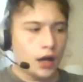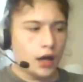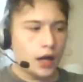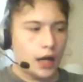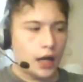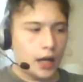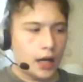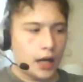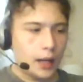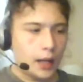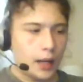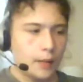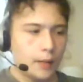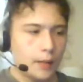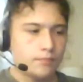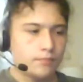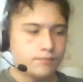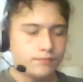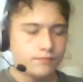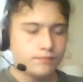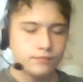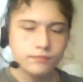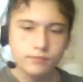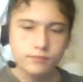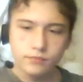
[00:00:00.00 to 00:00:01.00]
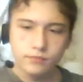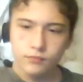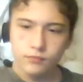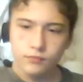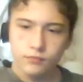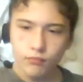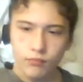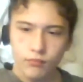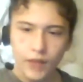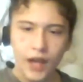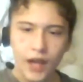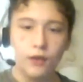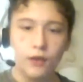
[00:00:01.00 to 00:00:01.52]
I
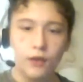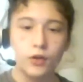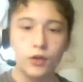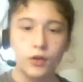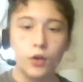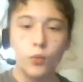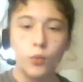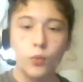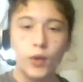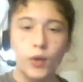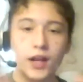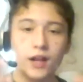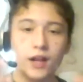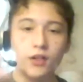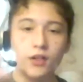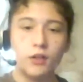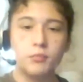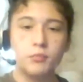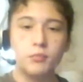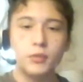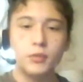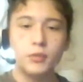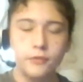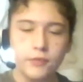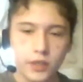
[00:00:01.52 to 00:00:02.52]
don't know when I'll upload